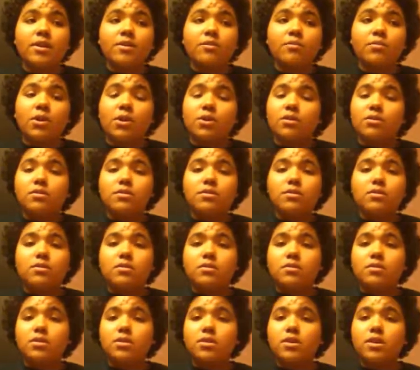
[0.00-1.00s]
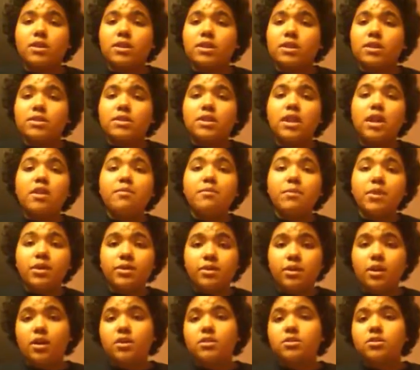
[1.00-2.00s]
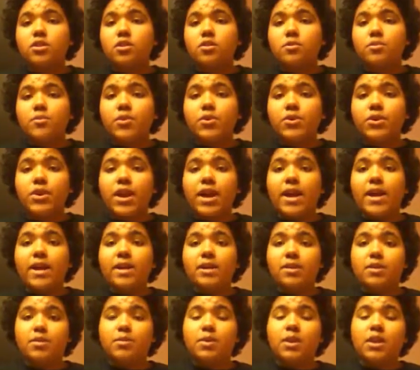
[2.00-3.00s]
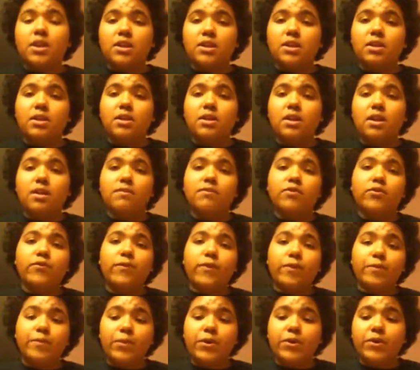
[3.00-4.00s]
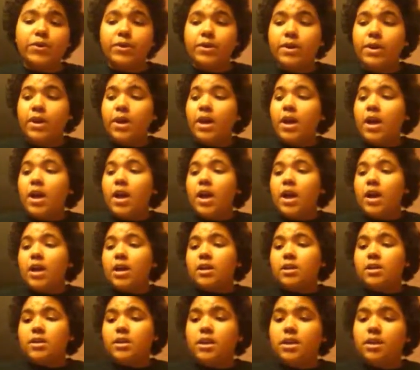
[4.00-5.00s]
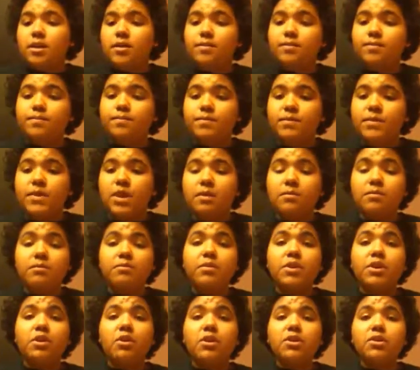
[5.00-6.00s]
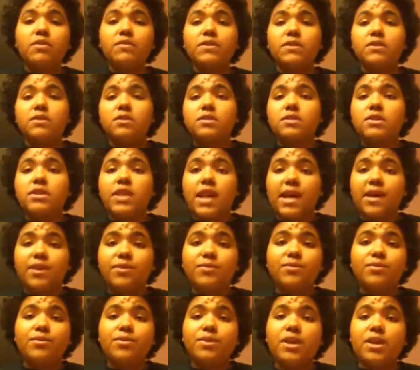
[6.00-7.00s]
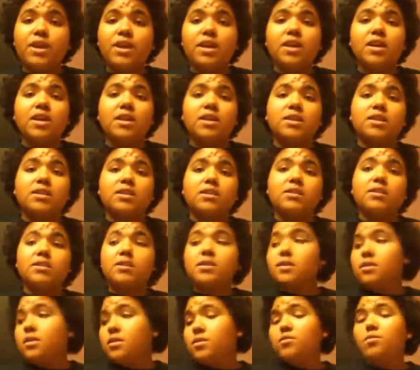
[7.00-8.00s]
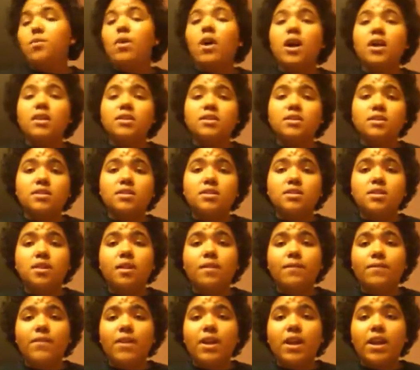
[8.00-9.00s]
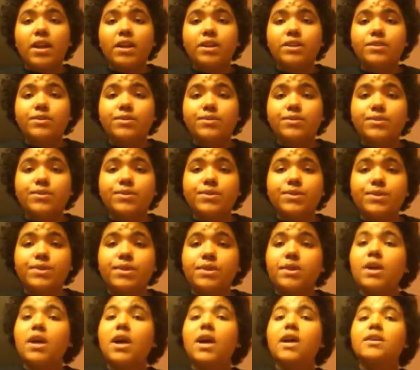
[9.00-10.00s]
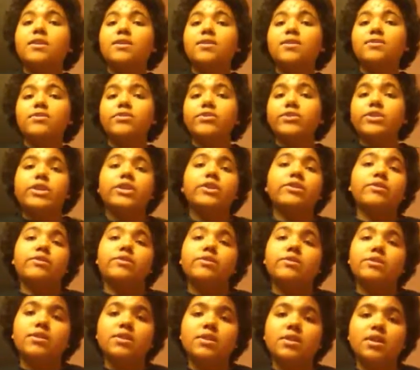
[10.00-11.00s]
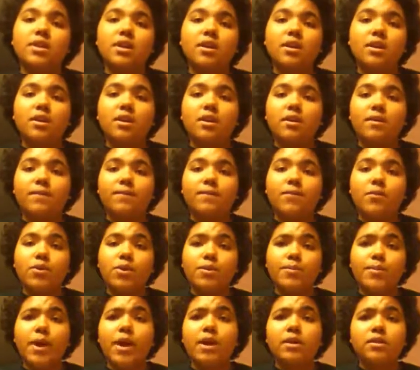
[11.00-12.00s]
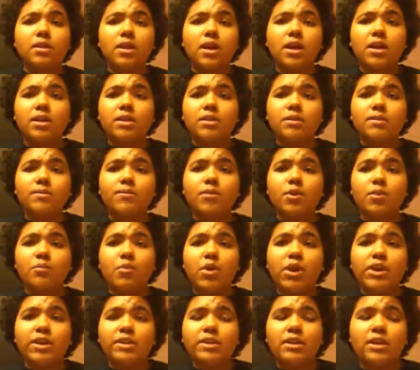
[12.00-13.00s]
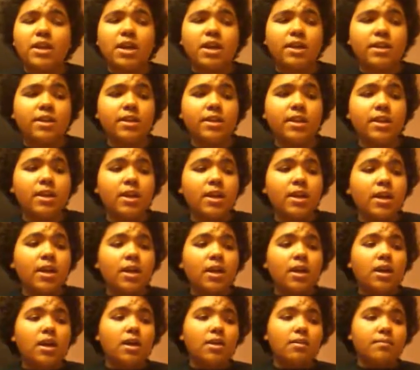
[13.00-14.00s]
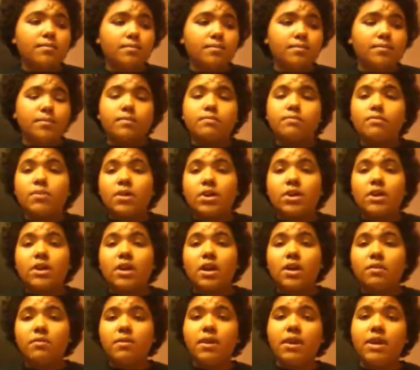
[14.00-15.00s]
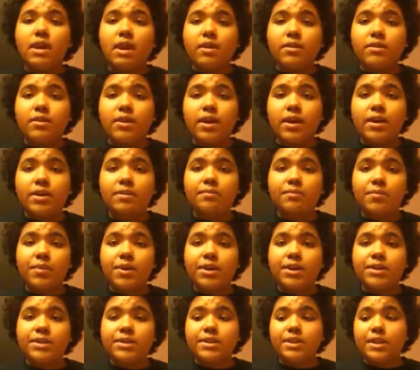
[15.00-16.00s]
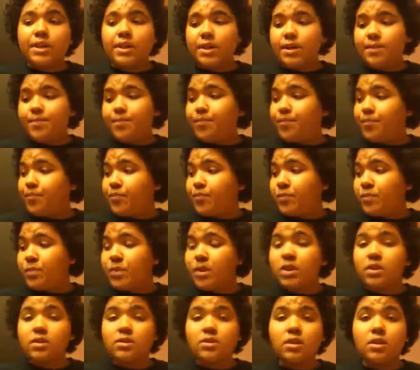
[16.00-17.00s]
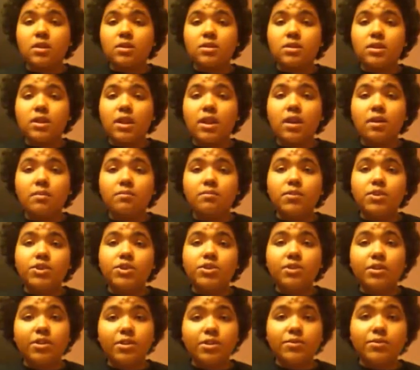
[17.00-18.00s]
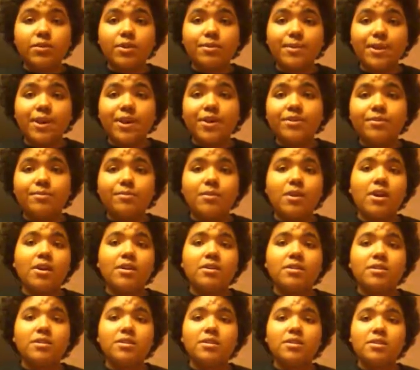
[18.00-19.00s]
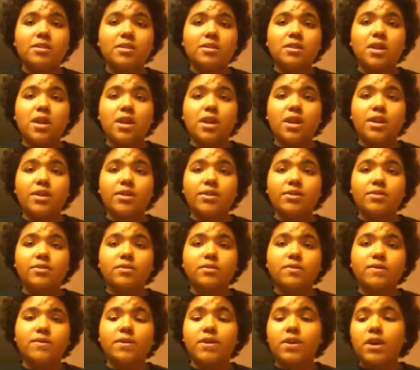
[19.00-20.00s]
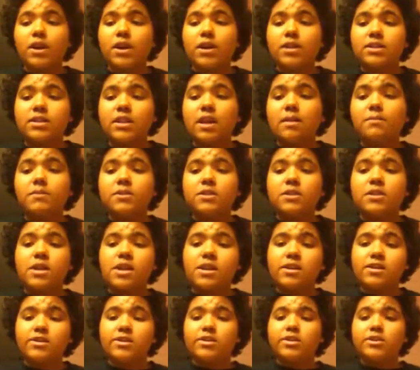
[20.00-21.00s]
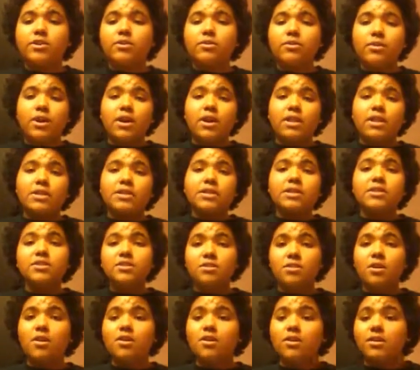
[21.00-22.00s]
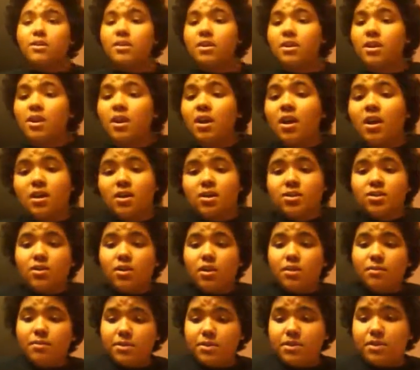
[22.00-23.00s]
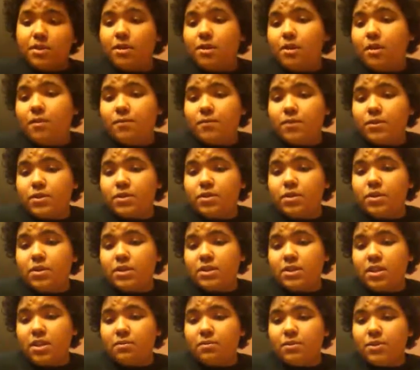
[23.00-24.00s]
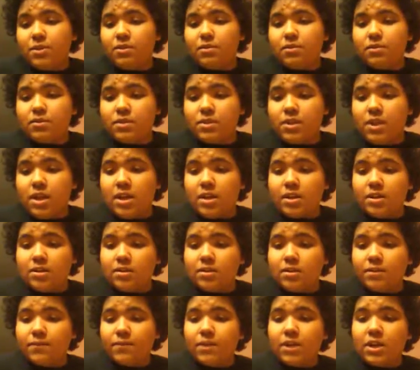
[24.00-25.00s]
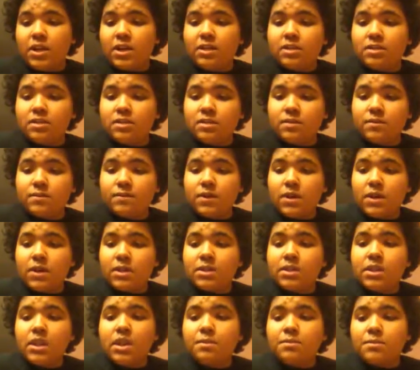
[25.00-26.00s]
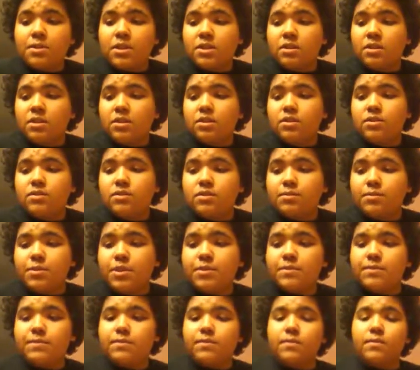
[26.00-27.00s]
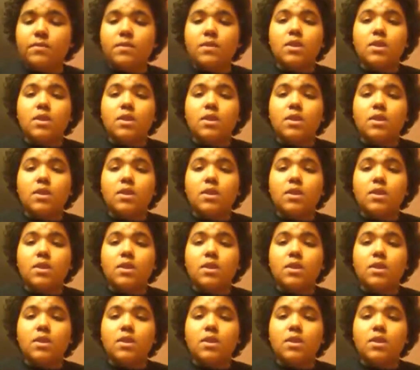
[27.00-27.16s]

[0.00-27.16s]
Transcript: Well, during the entire month of October and the beginning of November. And I'm going to be going over the tackle and the rods and stuff that I use. I usually use 40-pound line, well, braided line. But I ran out of that. But today I'm going to be showing you one of my other rods that I use for salmon snagging. So let's get started. So I'm going to start off with the hooks that we use and different kinds of setups that you could use them in.